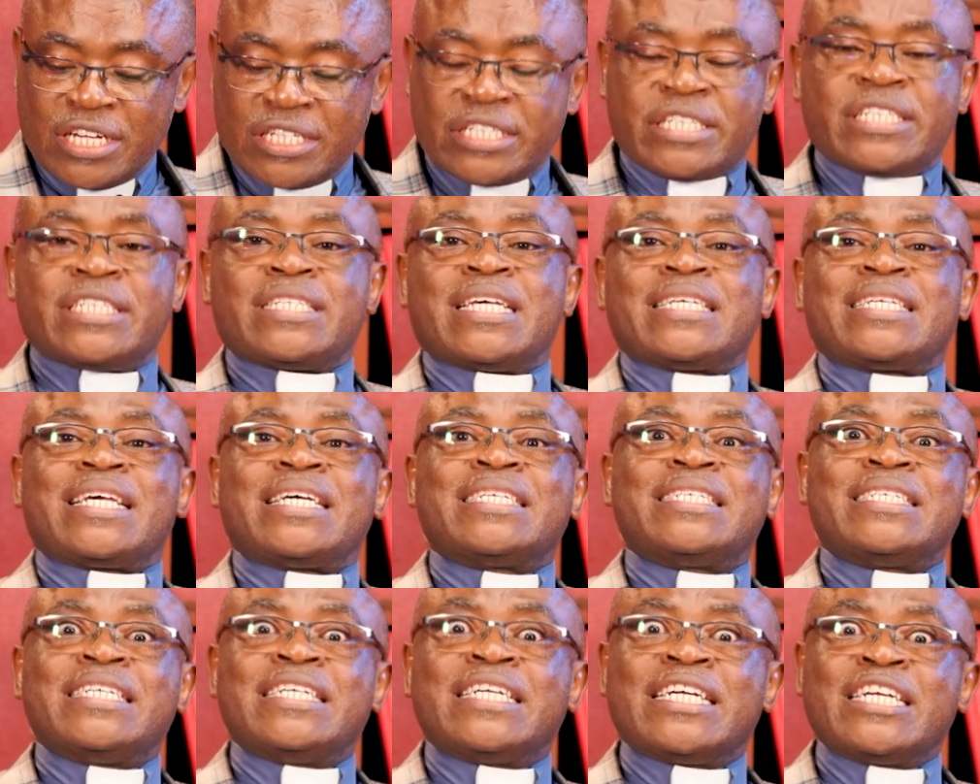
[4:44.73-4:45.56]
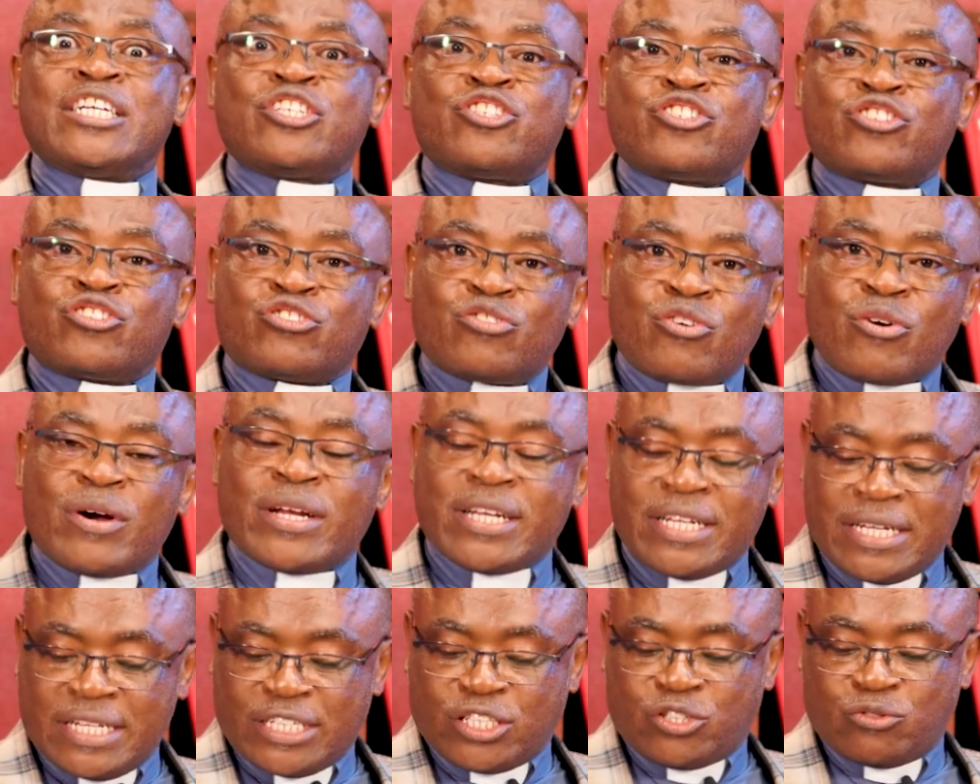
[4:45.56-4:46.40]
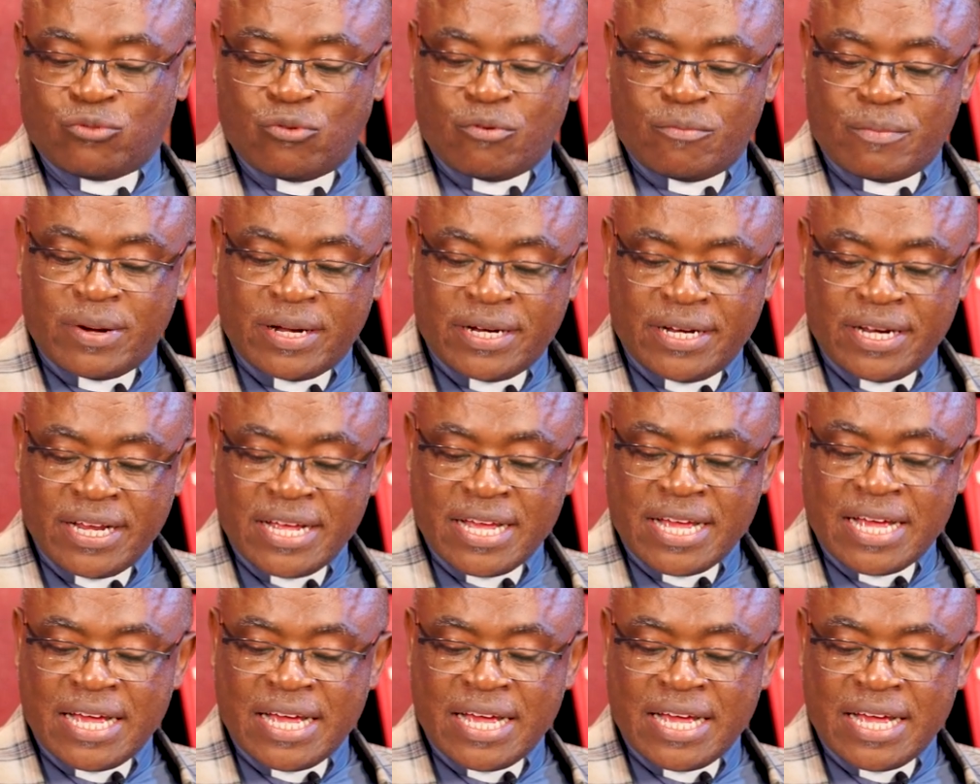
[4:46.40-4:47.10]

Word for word: Jesus had restored this woman.